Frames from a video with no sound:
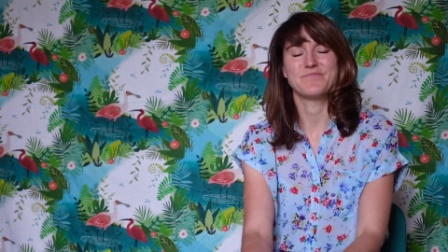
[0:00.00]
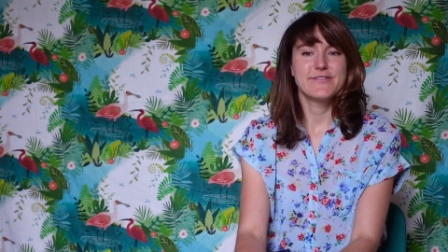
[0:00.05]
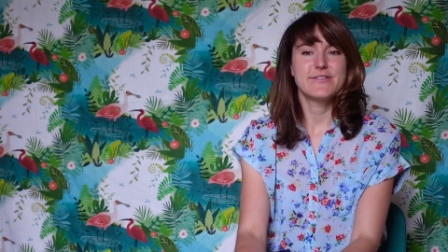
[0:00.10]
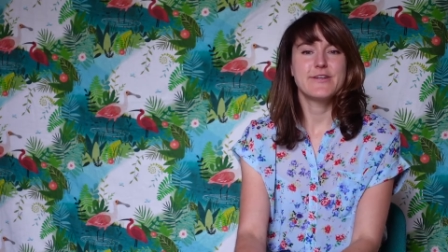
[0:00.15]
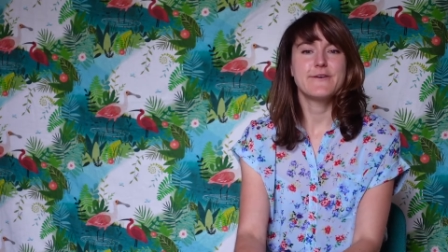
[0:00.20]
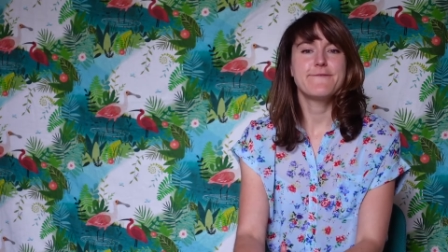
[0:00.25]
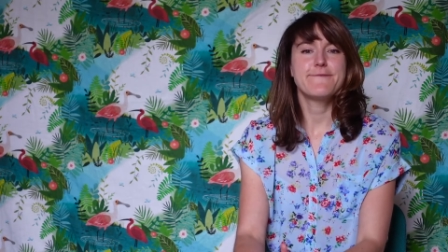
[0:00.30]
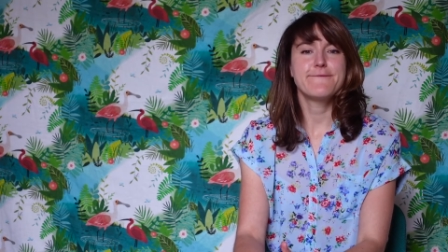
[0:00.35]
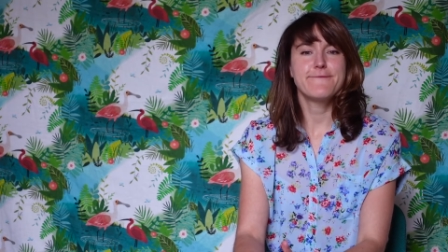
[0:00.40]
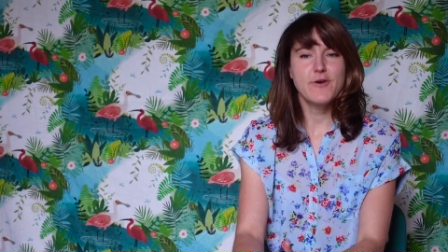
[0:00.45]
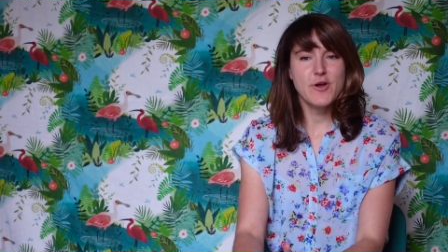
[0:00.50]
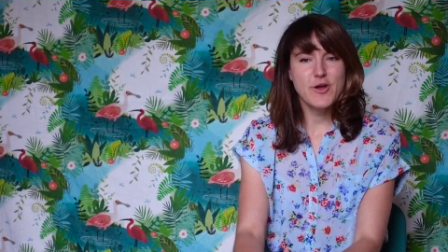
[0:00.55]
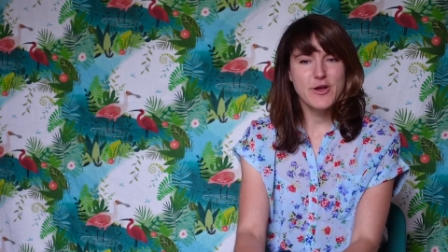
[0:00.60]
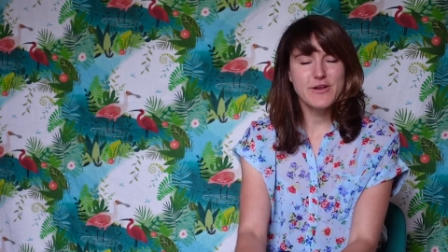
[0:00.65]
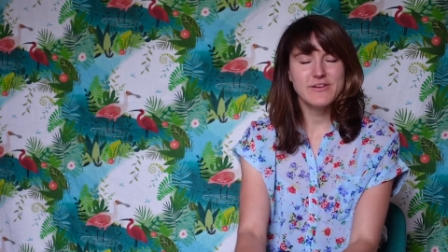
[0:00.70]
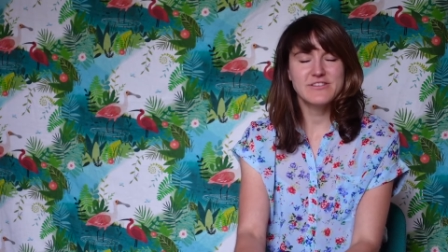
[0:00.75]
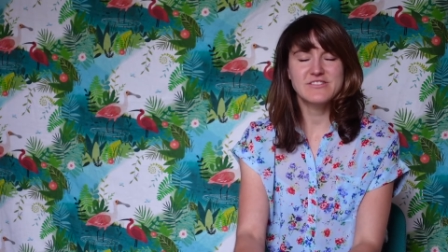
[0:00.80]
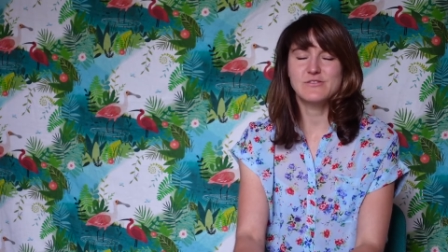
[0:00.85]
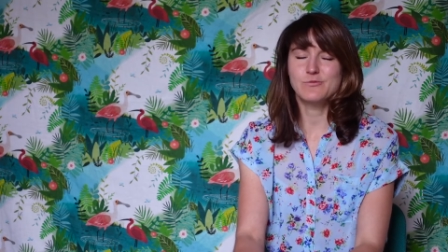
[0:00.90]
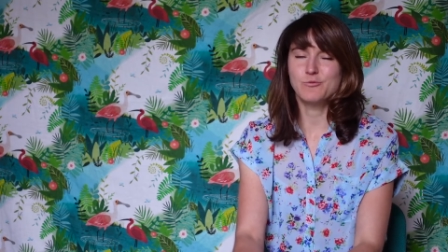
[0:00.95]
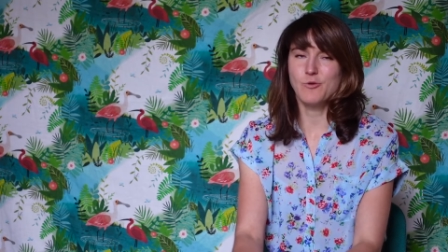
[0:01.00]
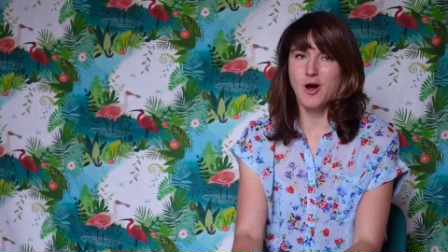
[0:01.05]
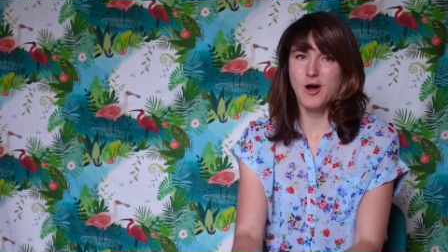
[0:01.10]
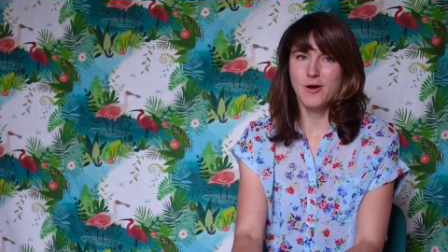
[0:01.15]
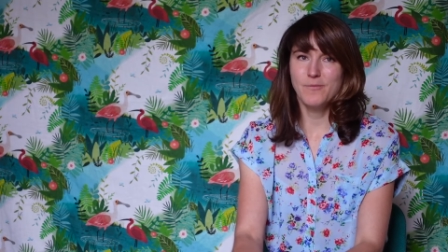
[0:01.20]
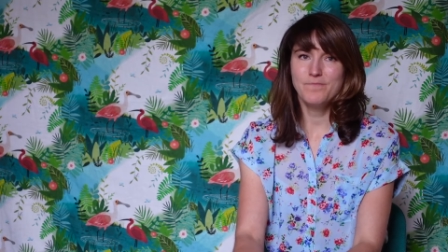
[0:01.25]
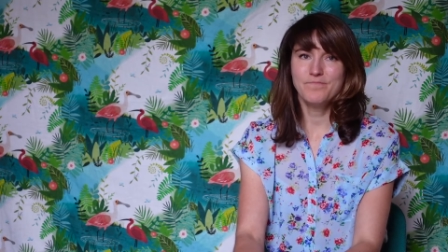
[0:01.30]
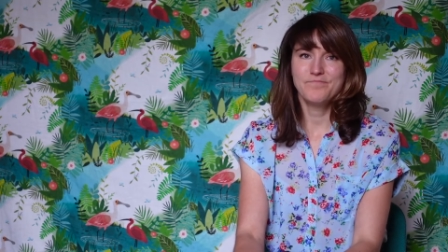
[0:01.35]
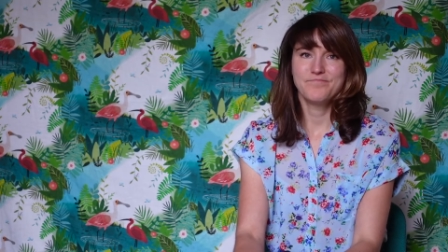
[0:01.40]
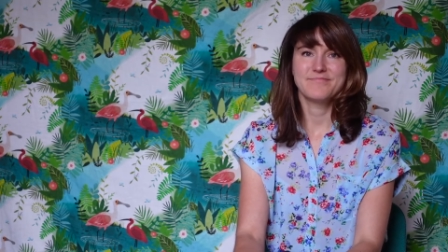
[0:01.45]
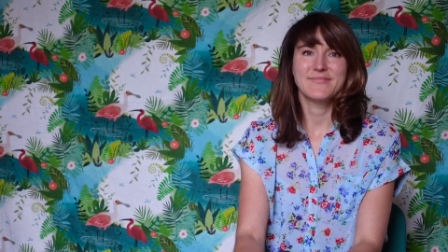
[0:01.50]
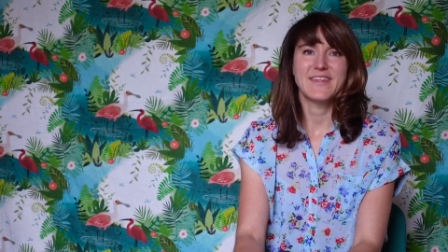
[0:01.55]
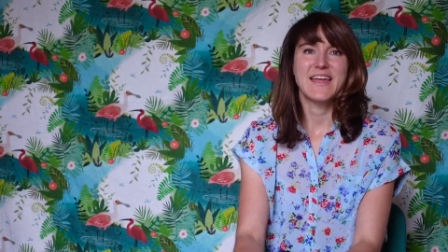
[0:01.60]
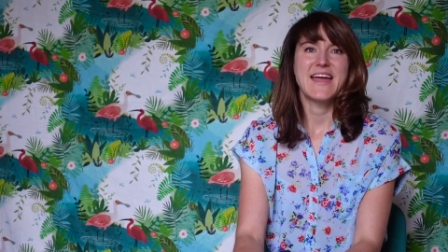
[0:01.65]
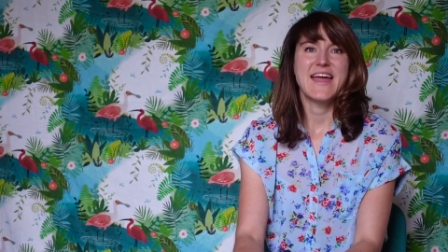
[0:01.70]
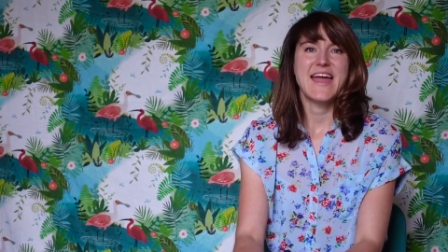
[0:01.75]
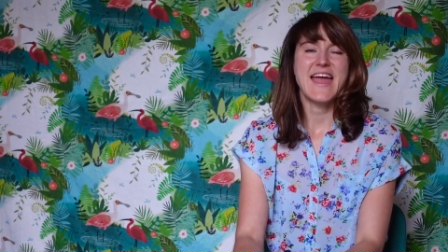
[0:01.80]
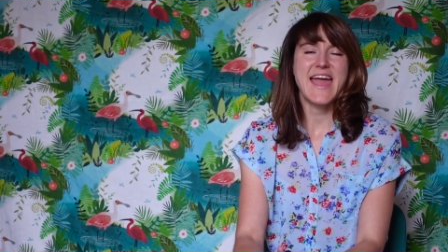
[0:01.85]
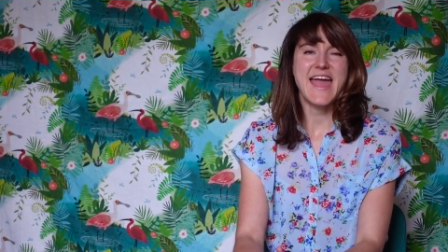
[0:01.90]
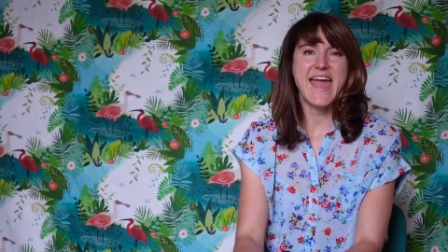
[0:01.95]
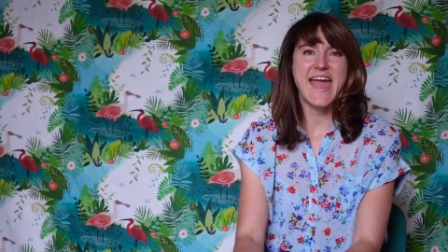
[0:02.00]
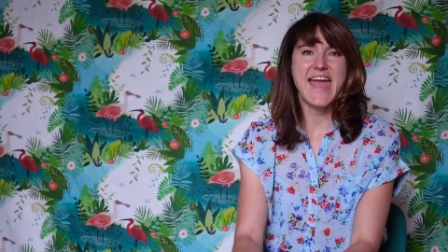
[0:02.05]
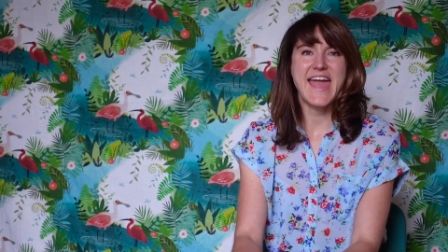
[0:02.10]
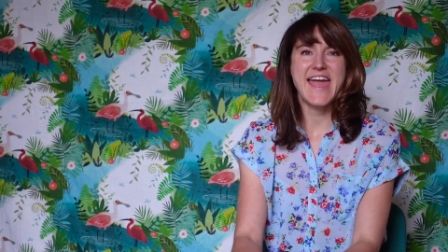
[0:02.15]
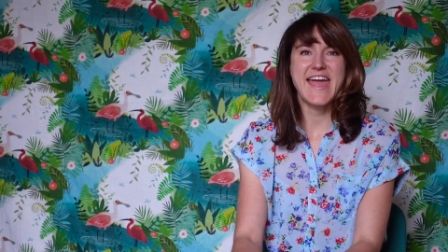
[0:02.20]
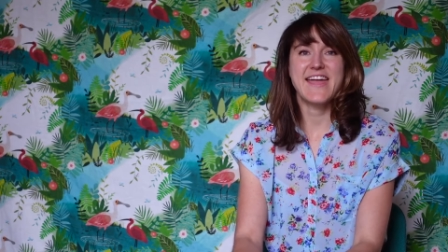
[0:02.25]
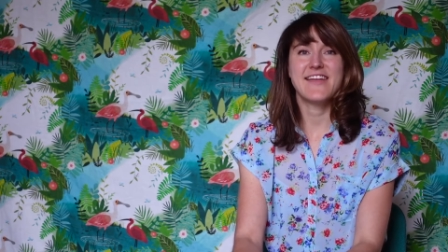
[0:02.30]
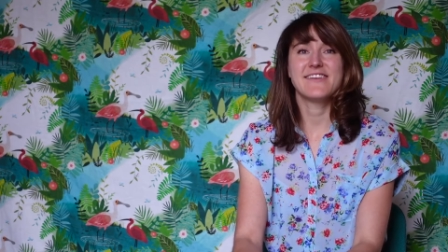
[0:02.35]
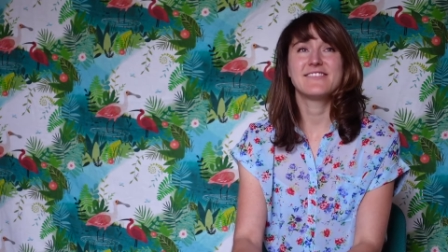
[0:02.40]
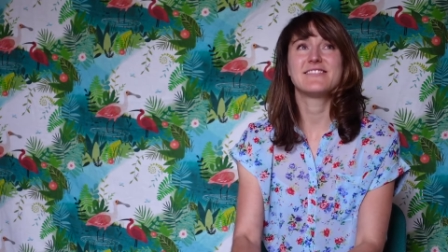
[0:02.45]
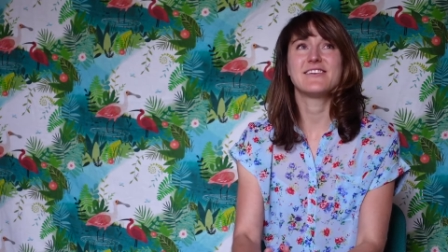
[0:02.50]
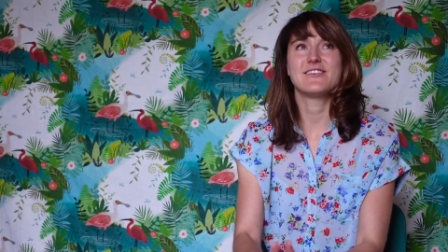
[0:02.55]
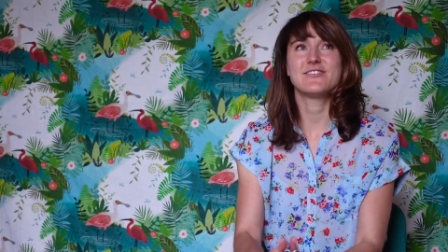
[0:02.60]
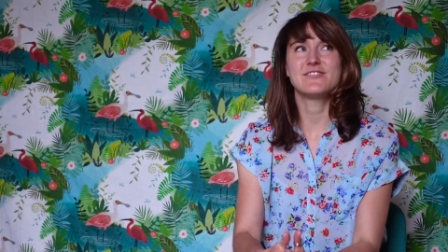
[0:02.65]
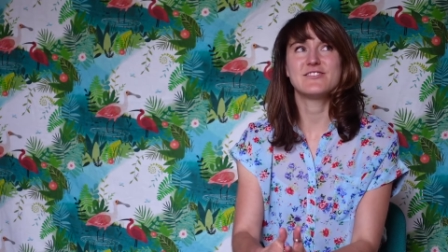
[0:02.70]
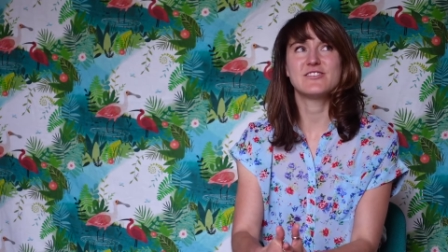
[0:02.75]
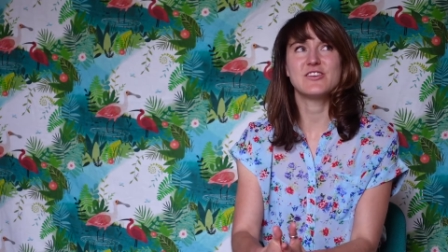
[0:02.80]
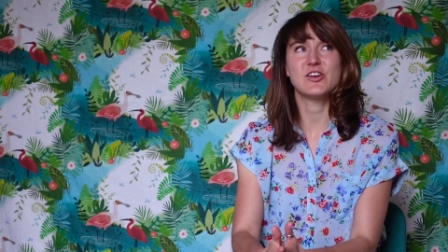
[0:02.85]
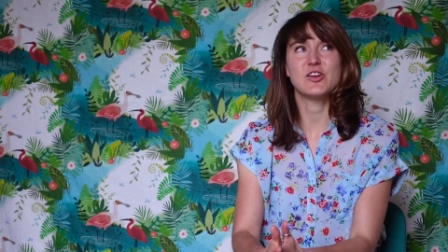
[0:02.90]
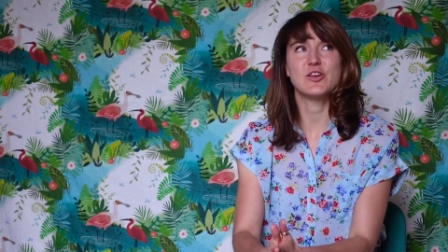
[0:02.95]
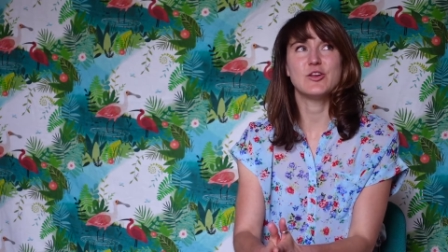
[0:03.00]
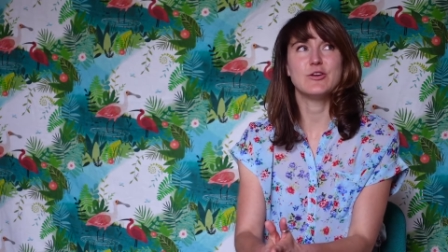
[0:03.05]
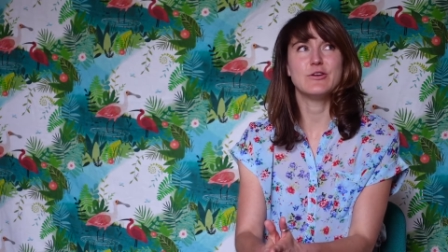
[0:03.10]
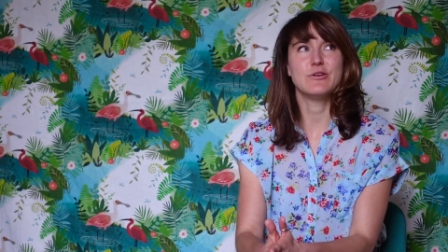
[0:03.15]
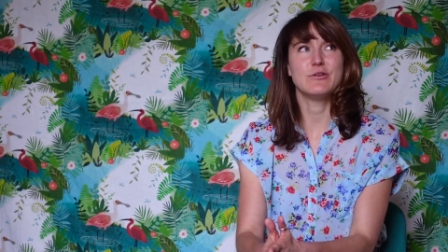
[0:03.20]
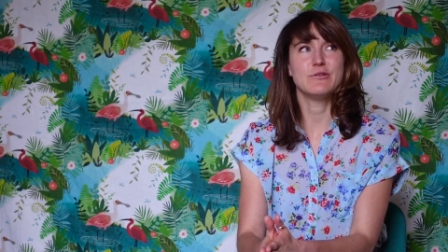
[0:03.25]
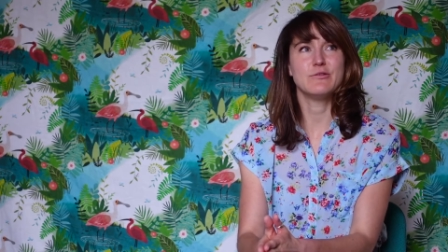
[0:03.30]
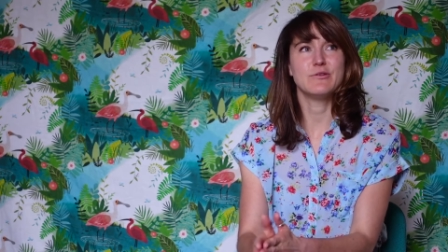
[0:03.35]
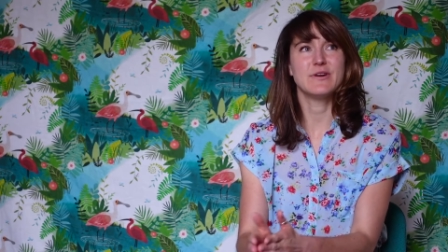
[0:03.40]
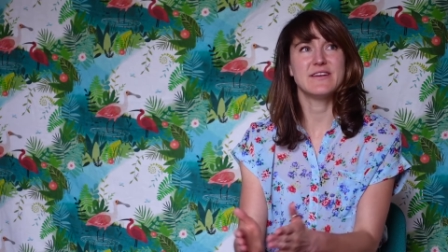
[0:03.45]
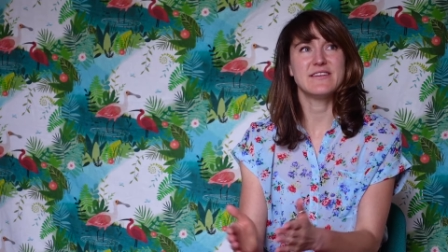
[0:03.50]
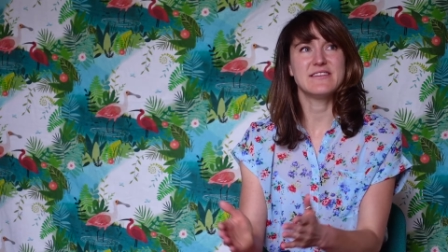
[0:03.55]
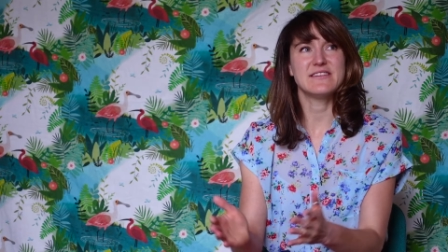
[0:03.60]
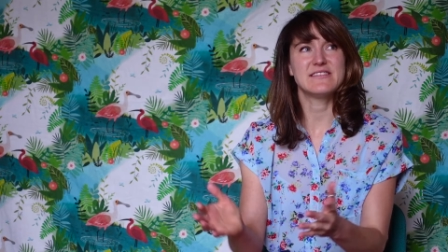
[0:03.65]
The first one is to